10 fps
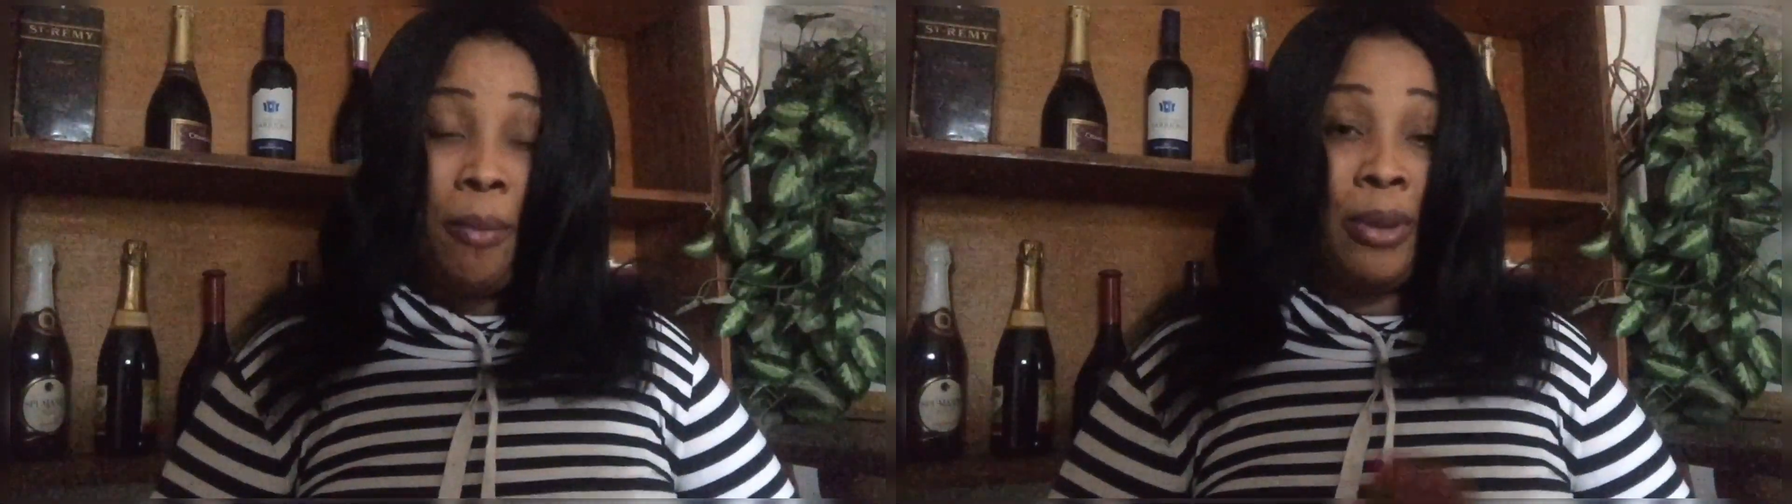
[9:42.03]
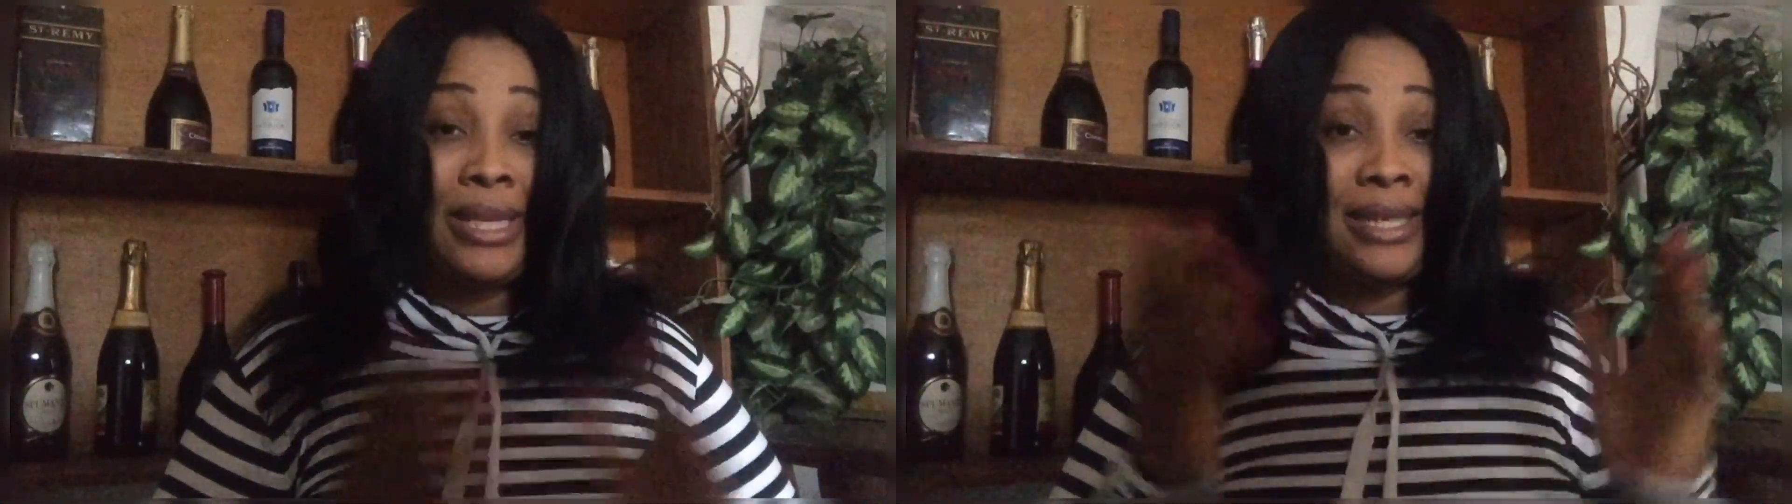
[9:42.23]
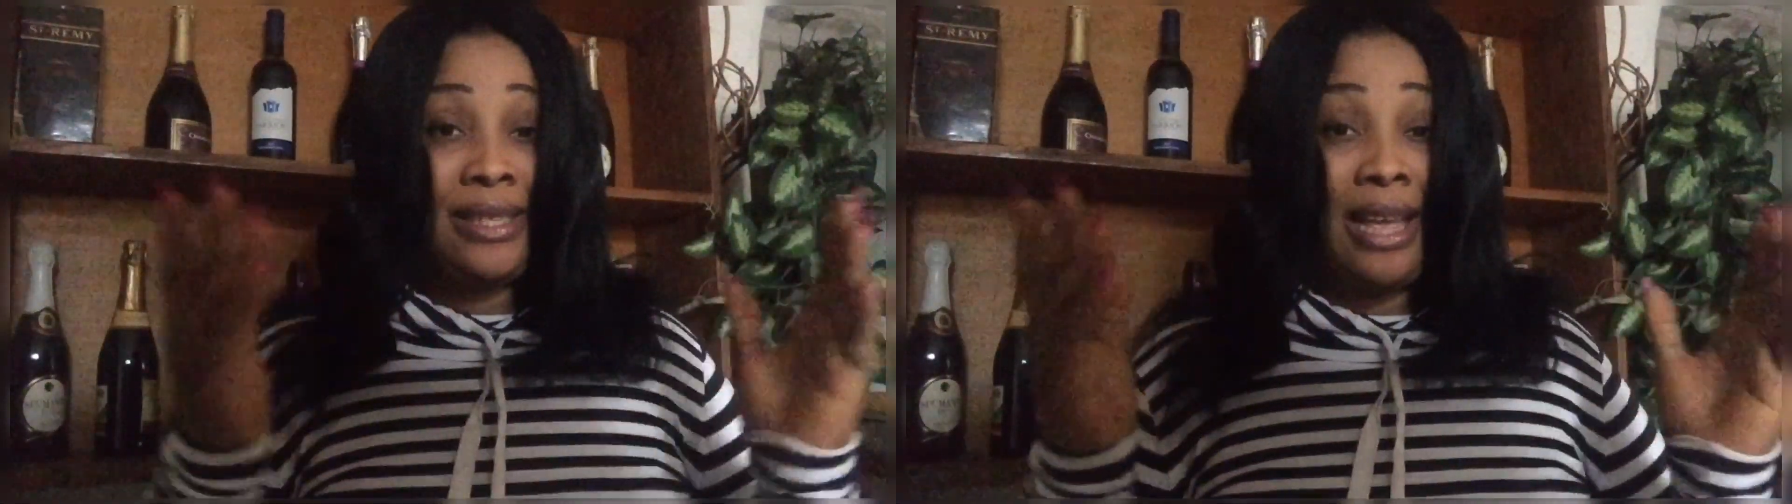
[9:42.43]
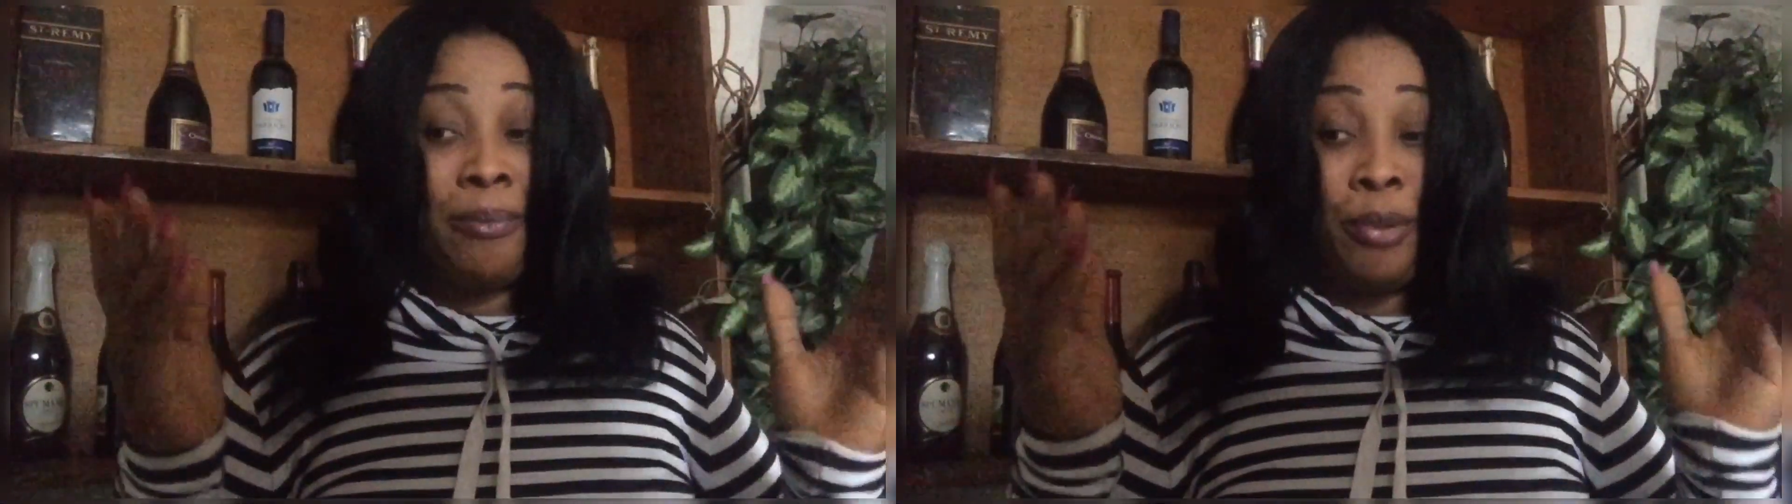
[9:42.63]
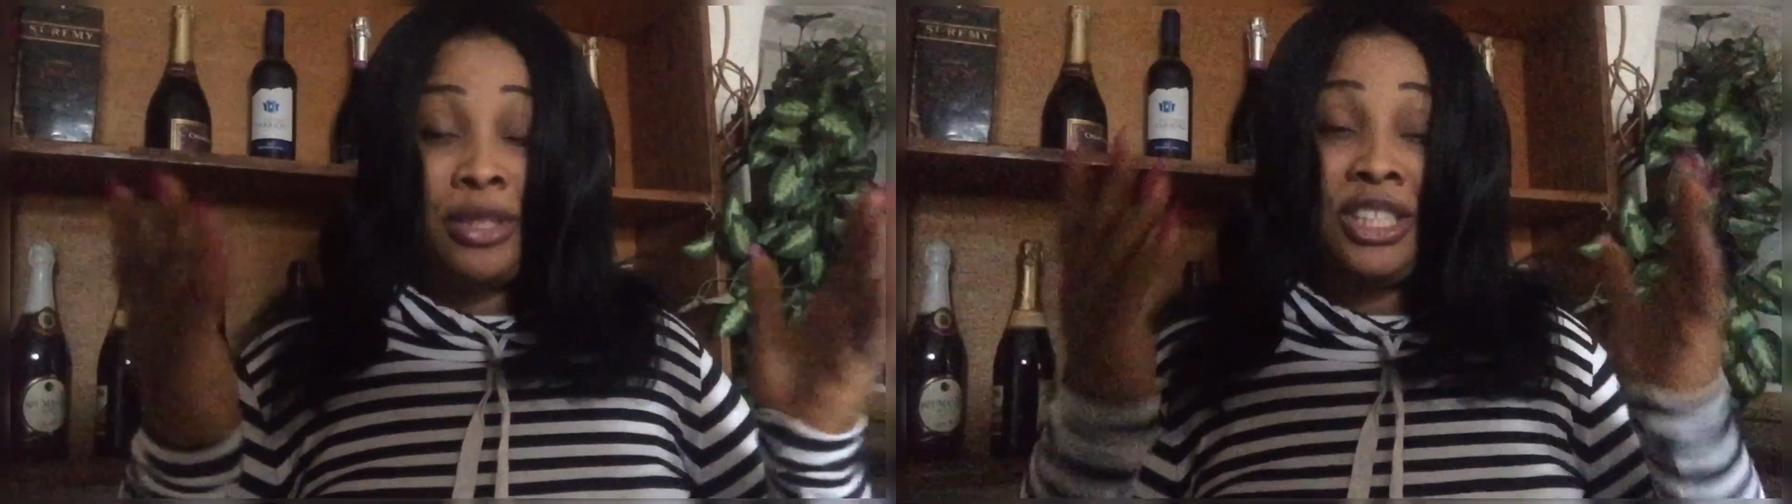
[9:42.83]

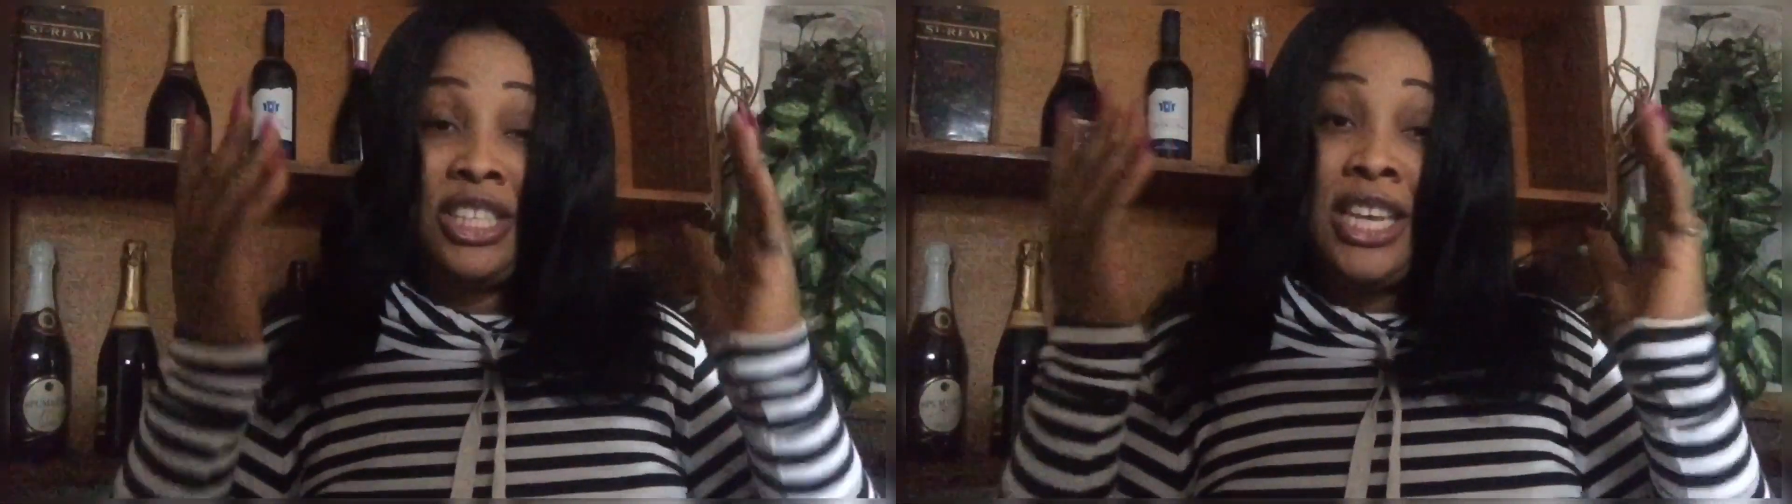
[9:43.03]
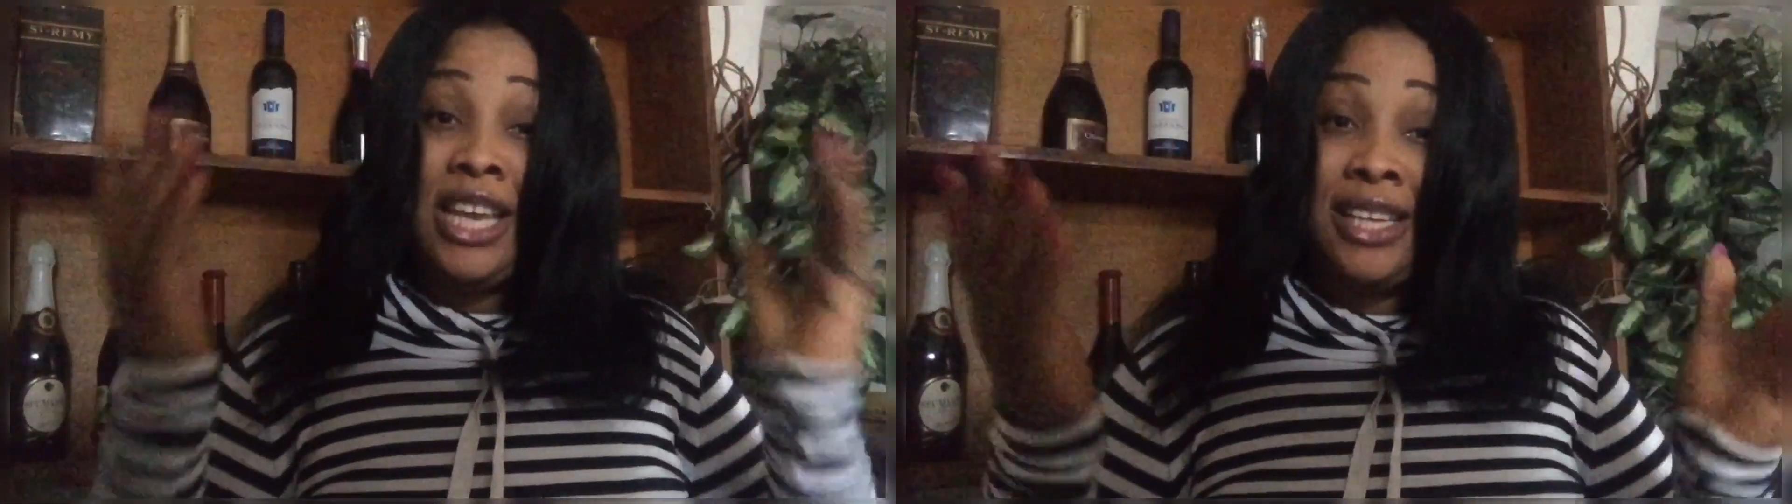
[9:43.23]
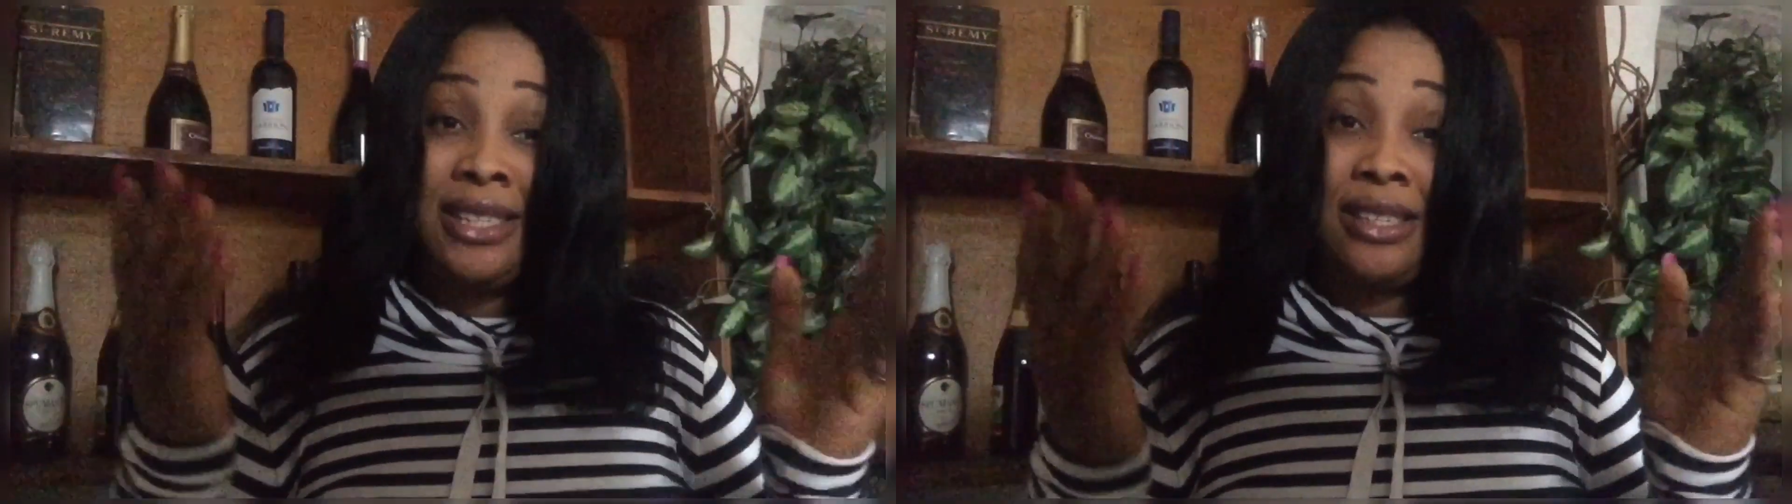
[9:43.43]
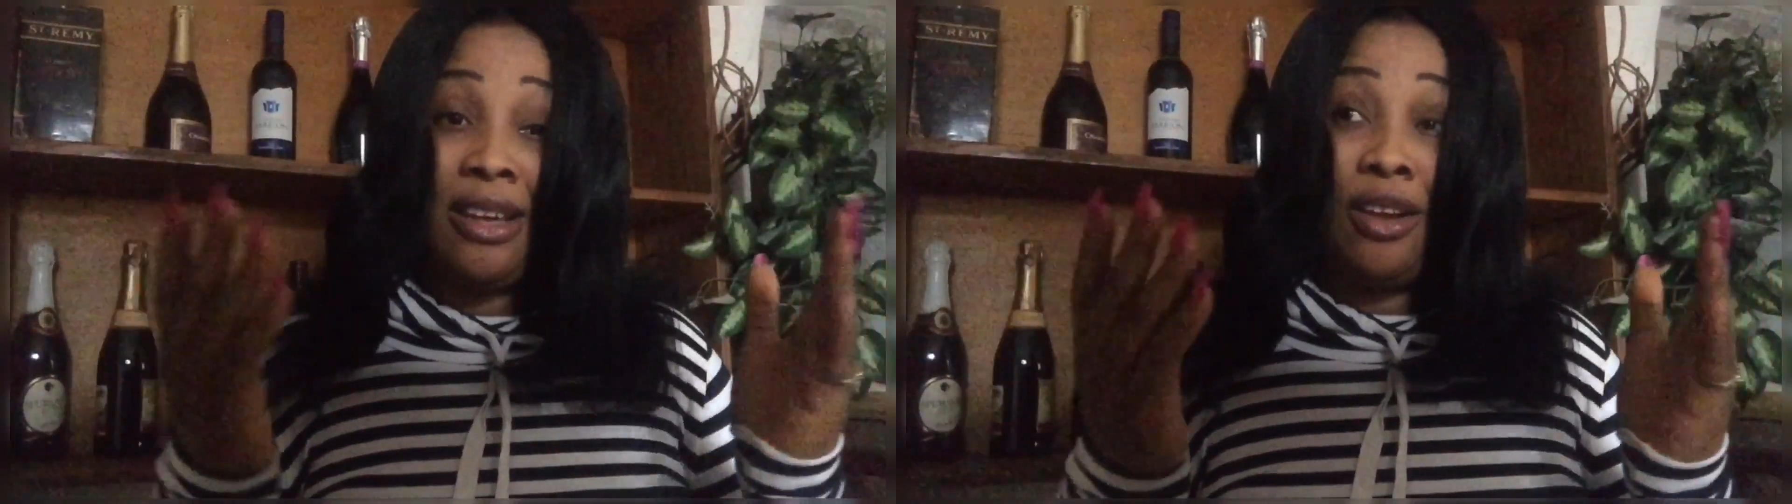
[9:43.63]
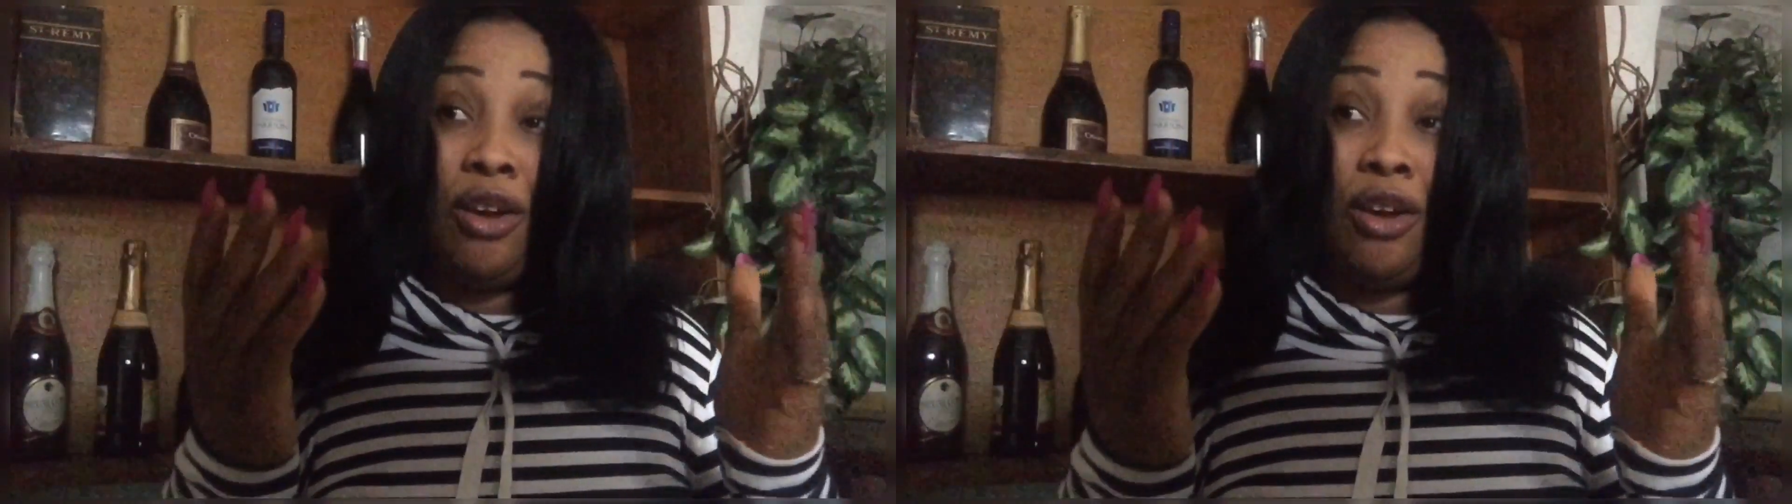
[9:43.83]
But she is